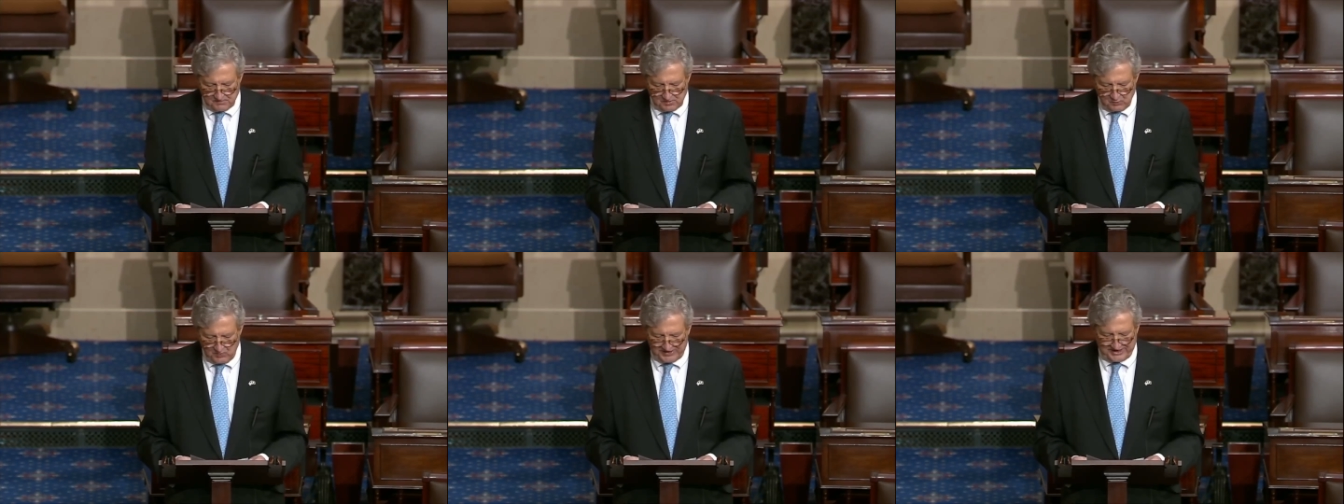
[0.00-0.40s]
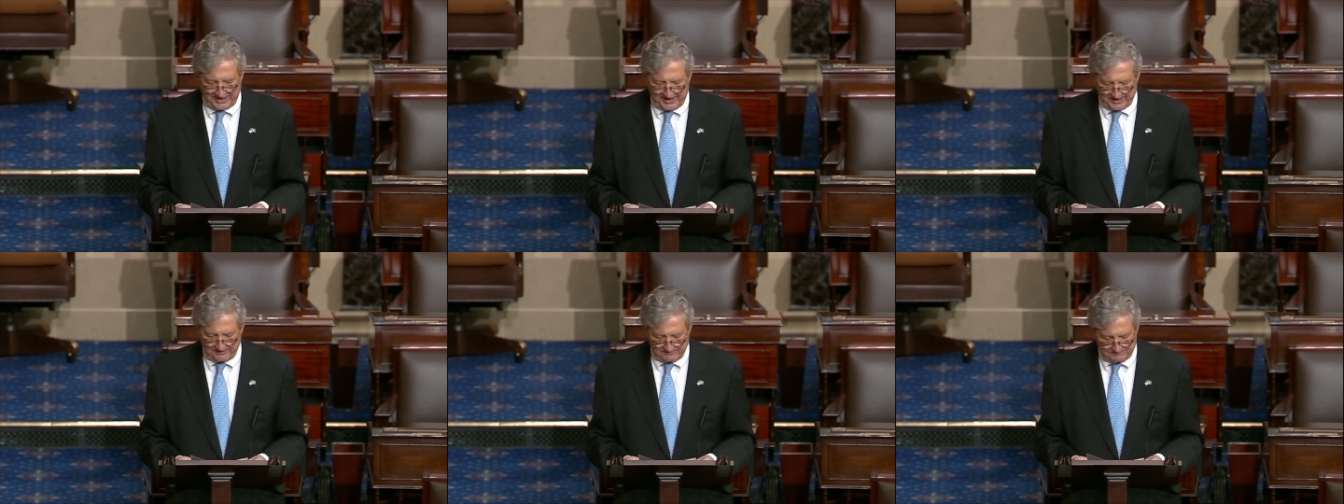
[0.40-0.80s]
We
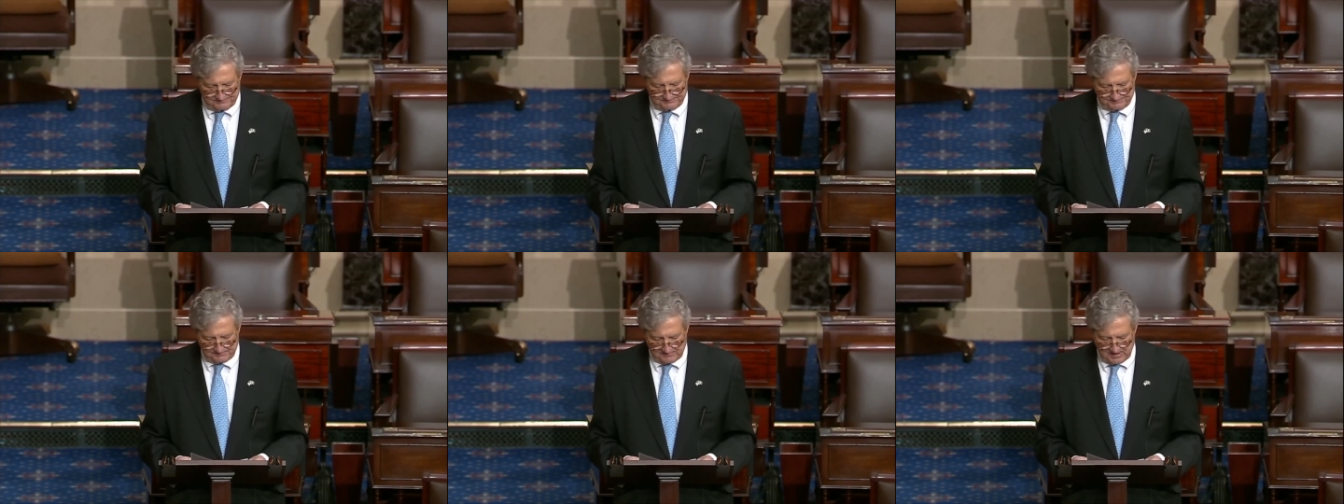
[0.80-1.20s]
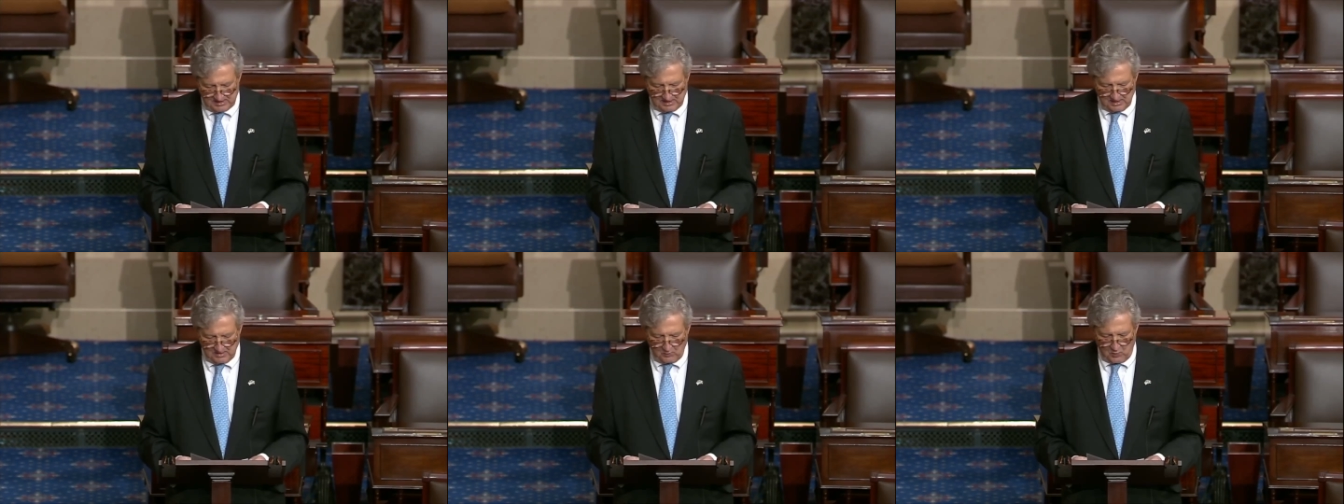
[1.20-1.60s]
can't.
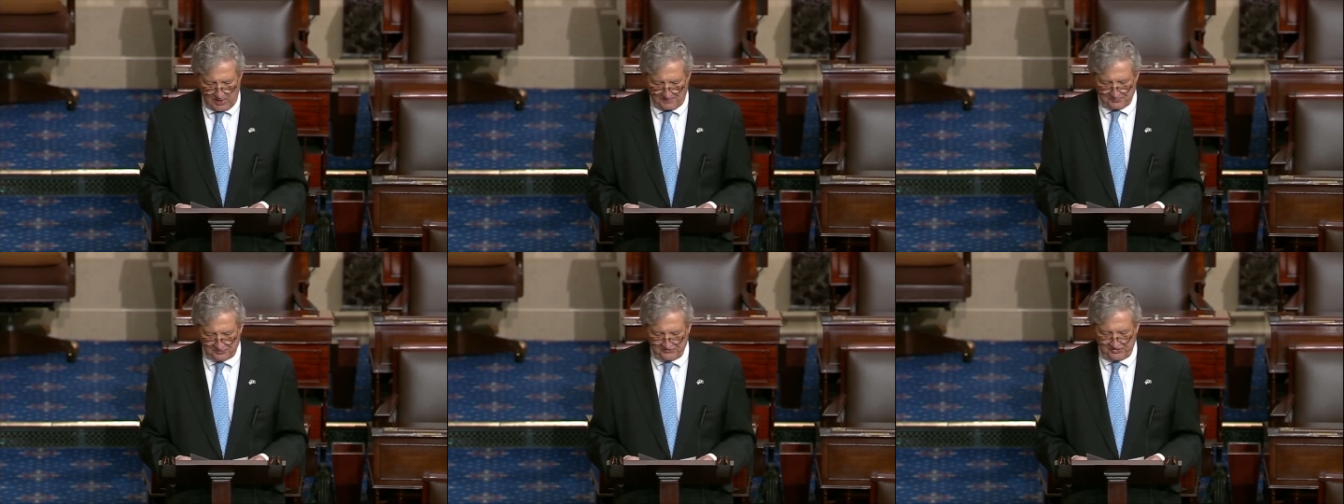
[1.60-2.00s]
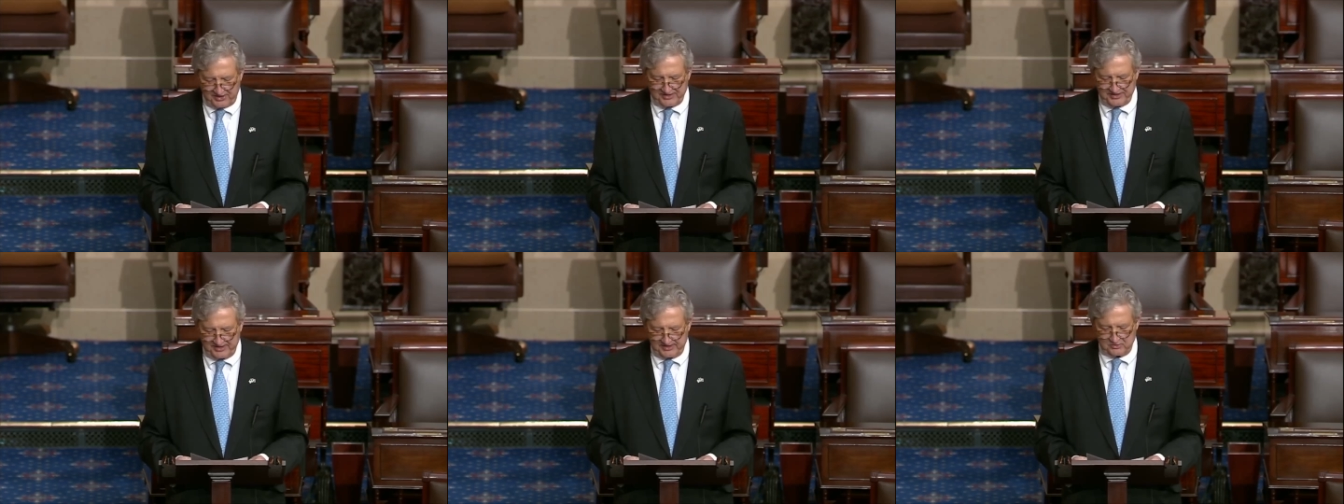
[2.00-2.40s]
While
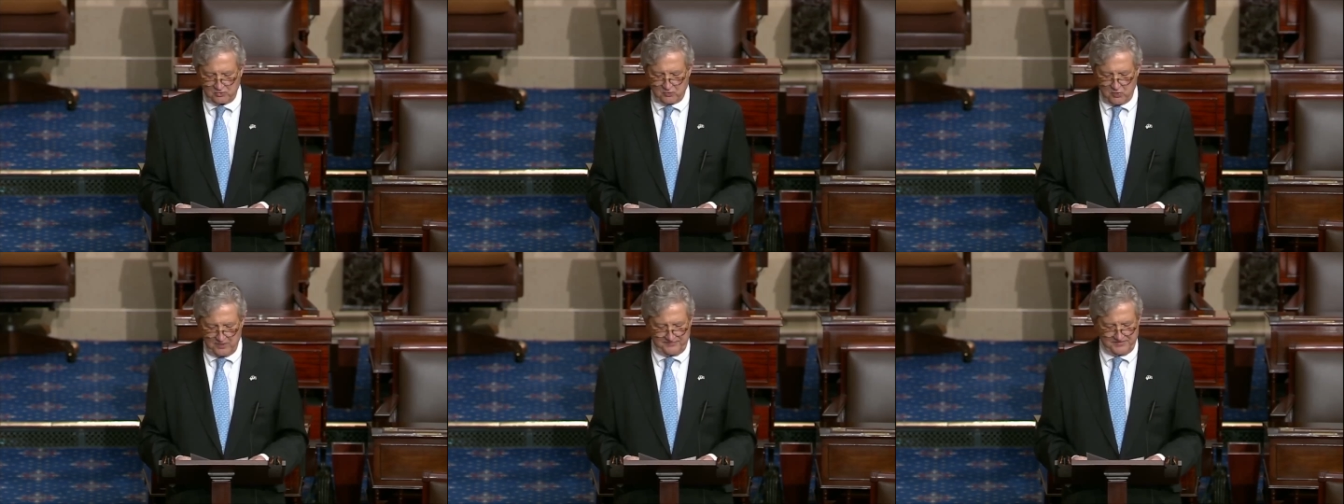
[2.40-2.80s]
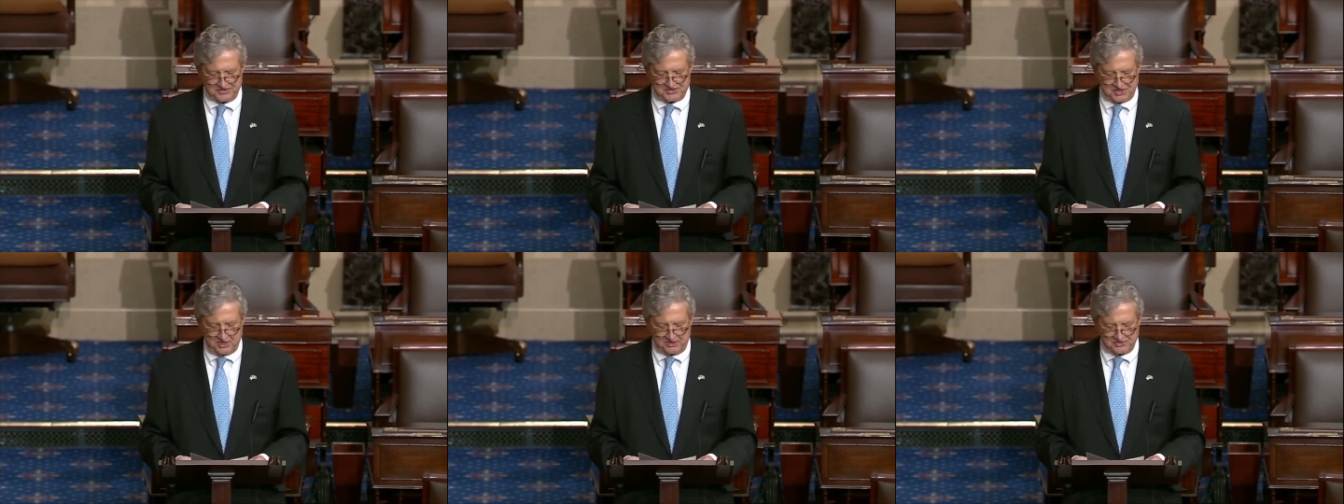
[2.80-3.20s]
pretending to run
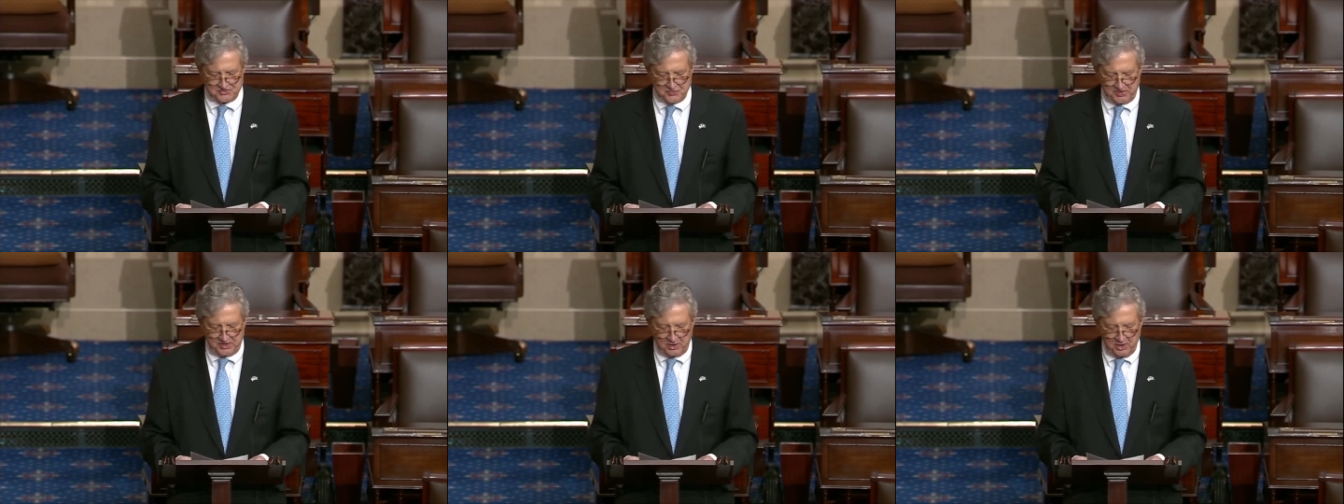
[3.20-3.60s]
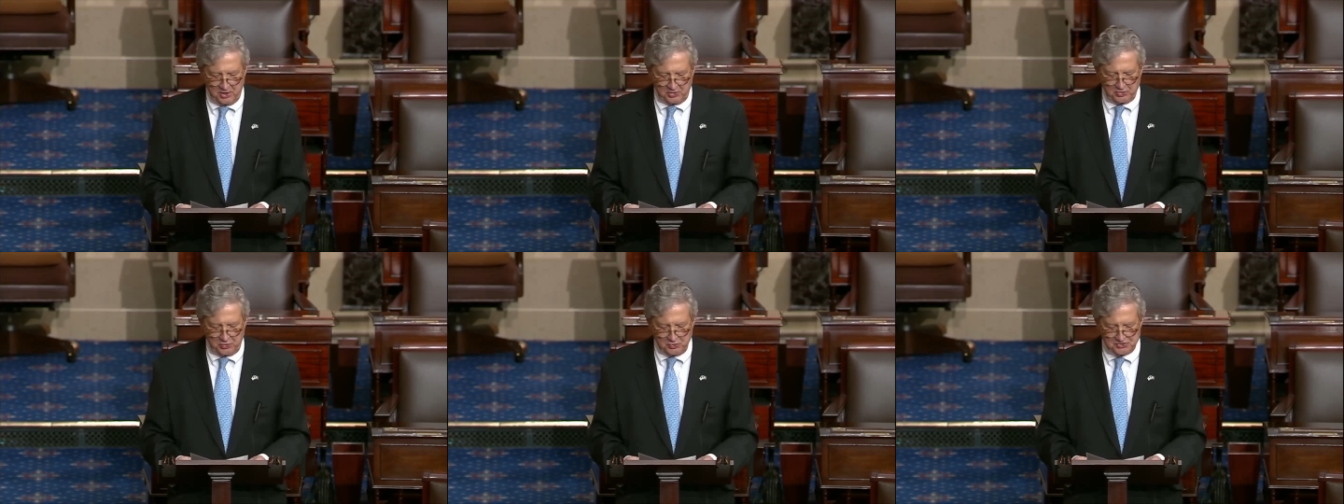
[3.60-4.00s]
this country
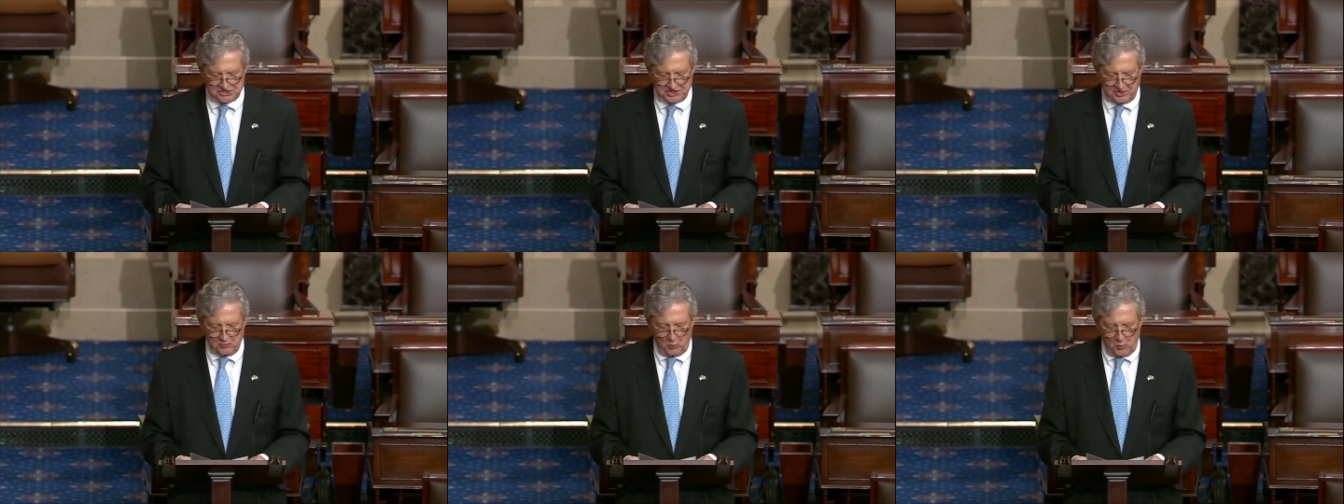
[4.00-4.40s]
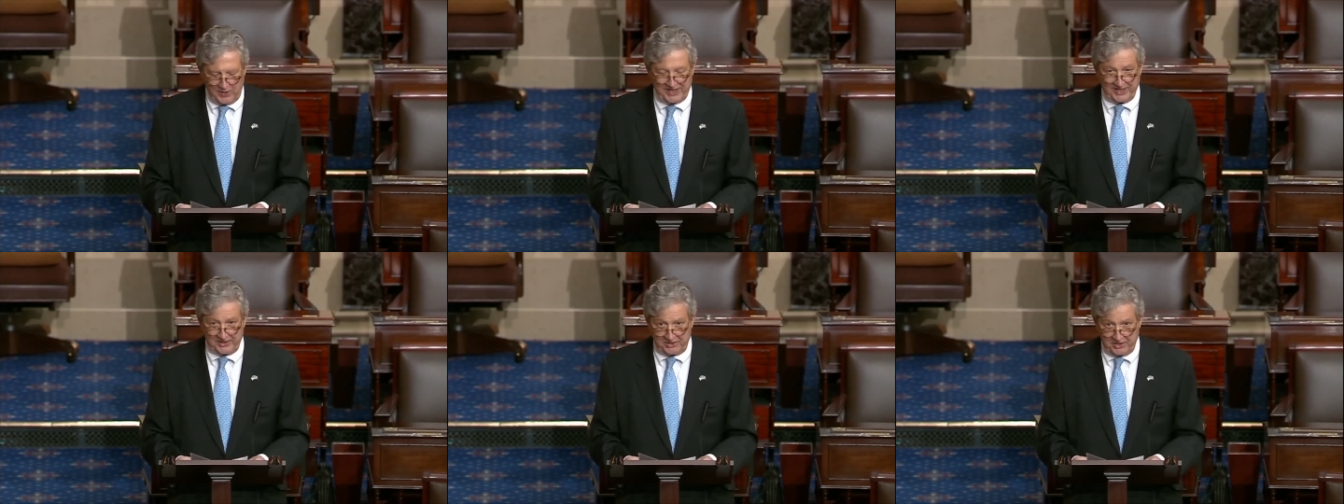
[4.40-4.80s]
using
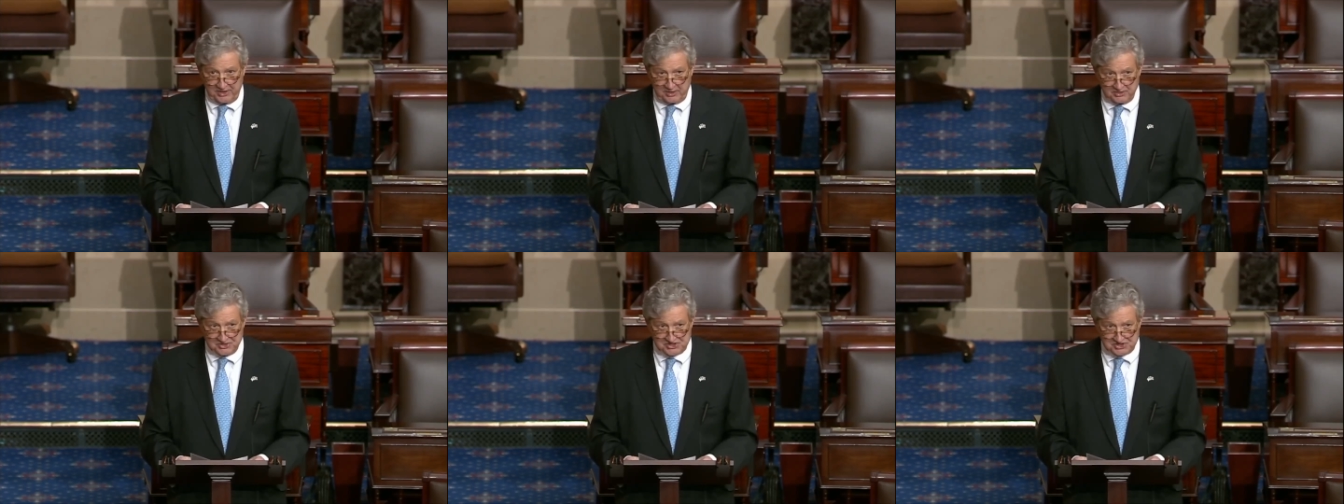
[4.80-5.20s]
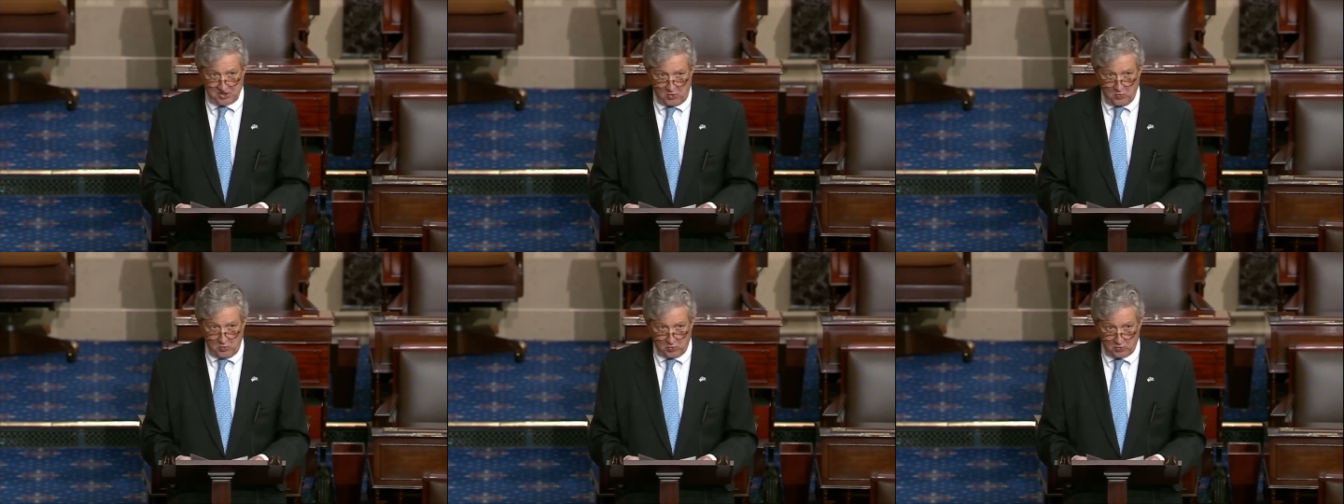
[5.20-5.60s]
wind,
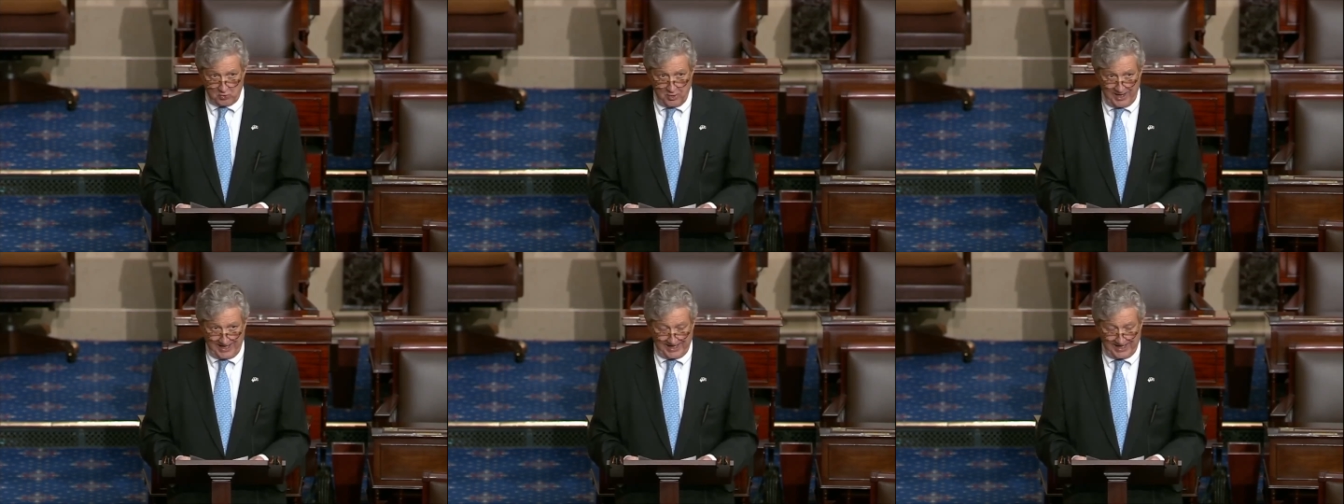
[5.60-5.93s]
solar,